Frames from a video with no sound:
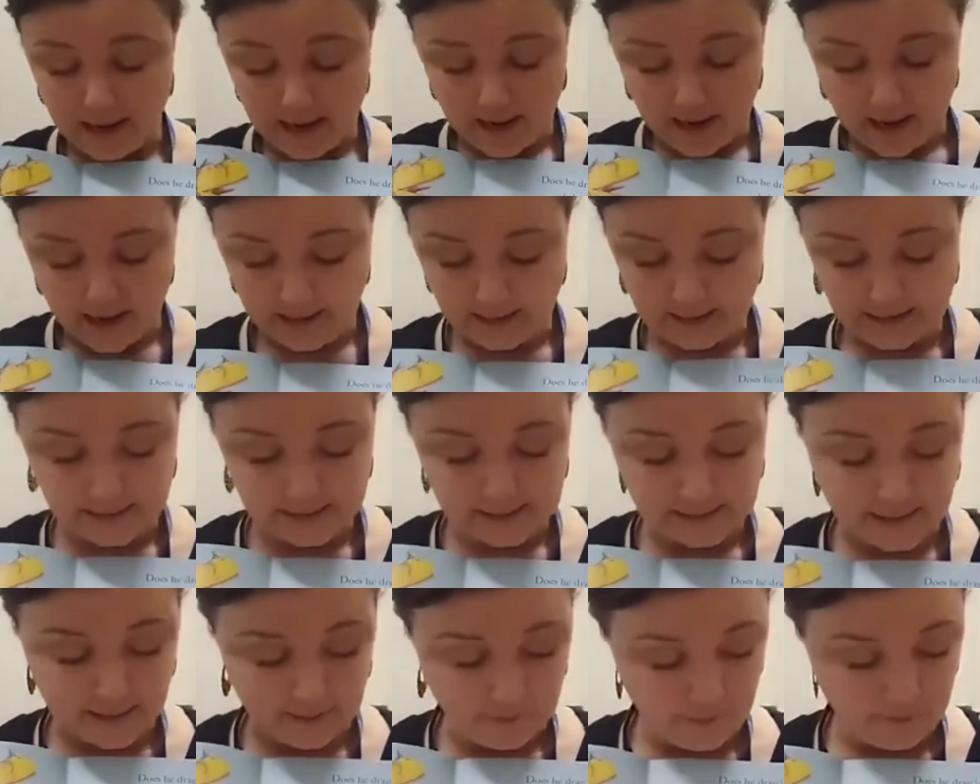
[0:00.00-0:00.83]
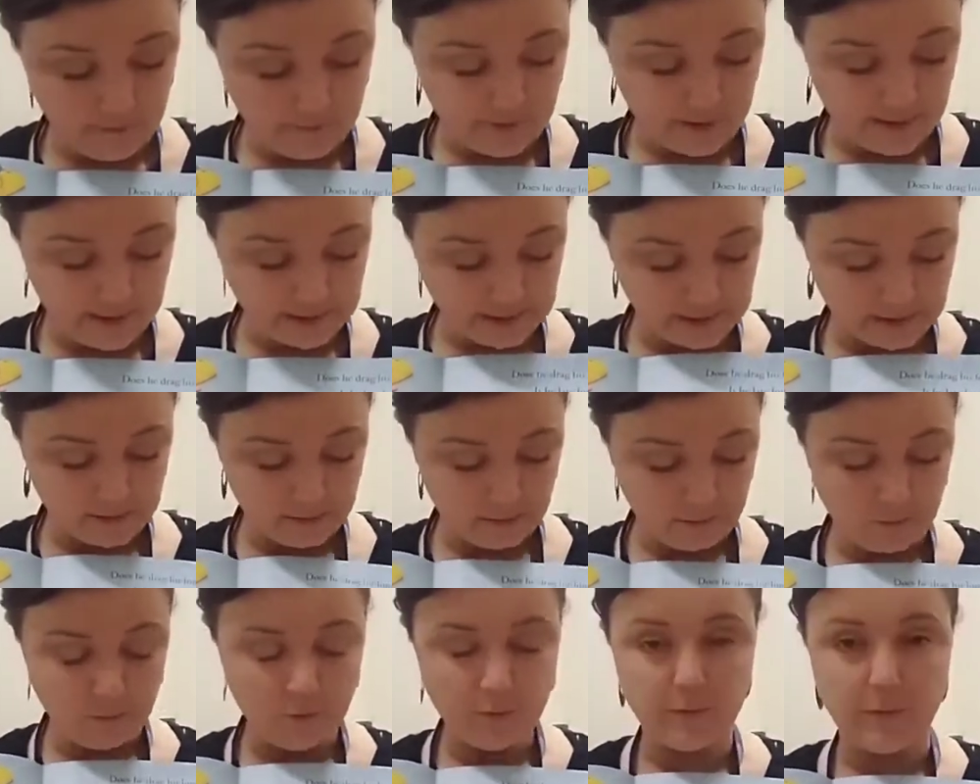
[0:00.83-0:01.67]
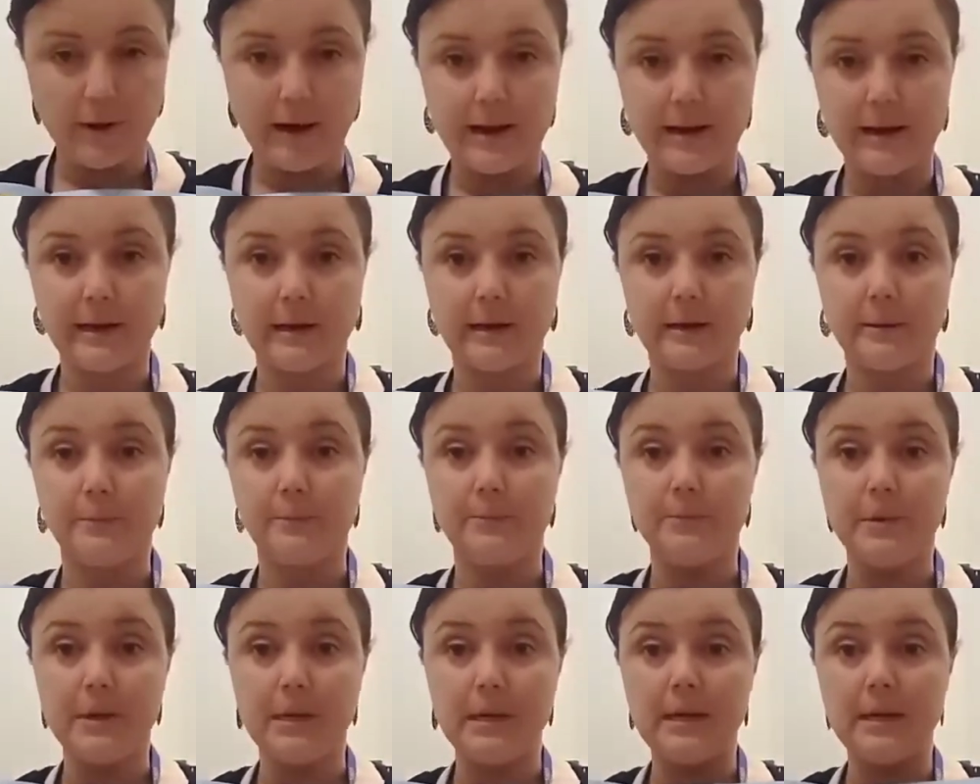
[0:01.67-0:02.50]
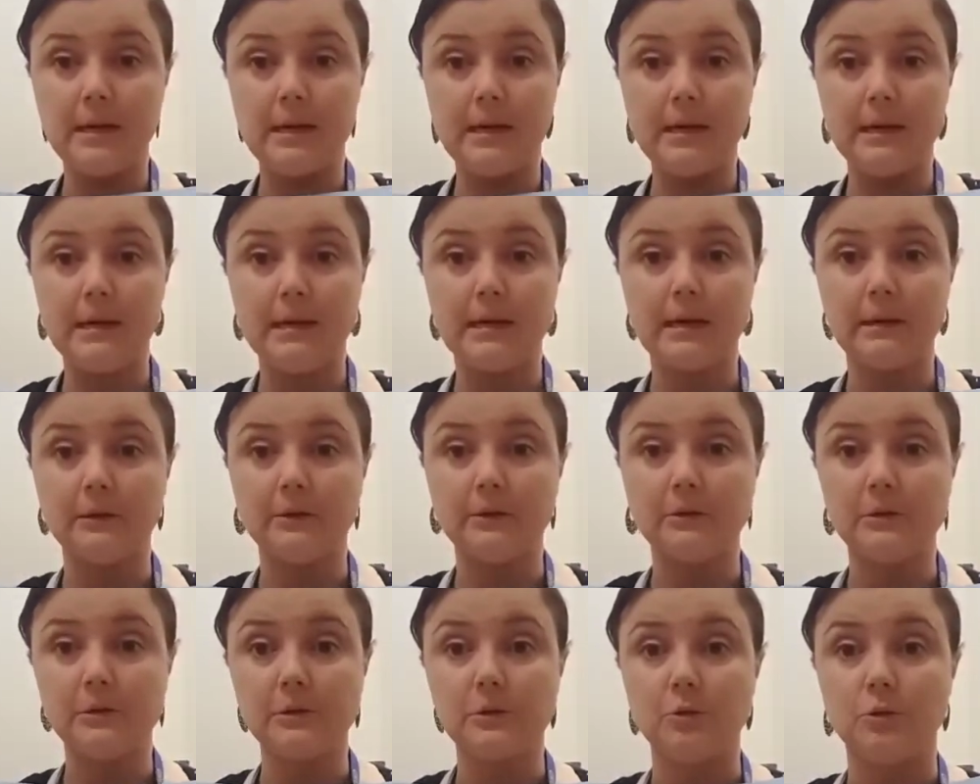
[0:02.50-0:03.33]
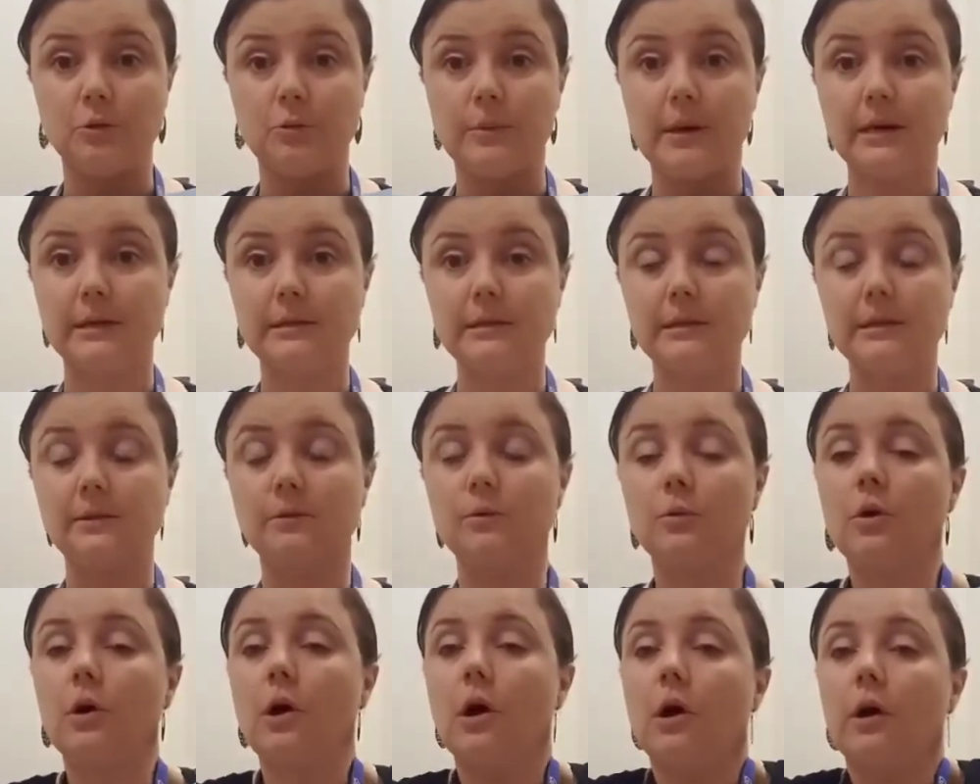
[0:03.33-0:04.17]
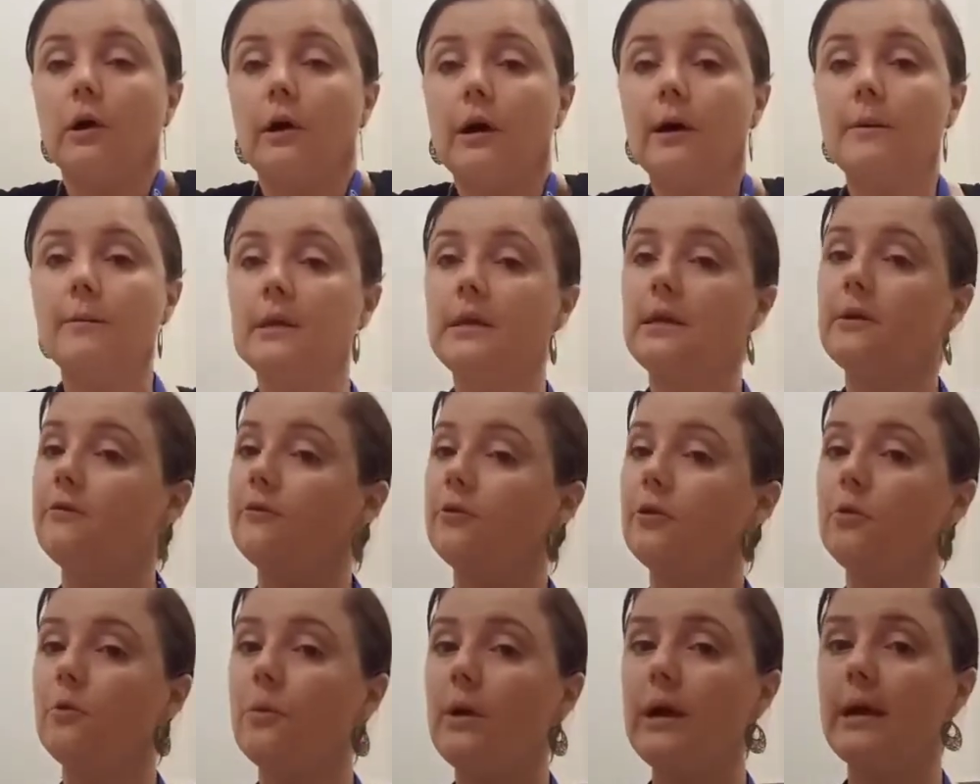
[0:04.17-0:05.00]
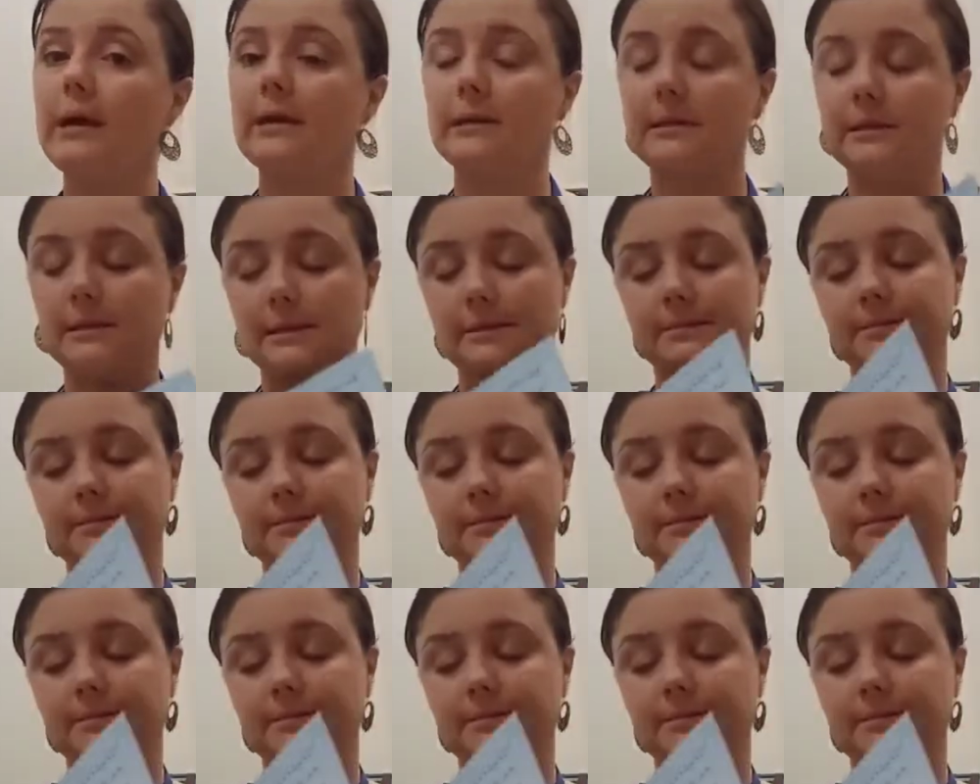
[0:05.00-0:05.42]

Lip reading: And some of us will ride on a big yellow school bus. We'll all come in different ways.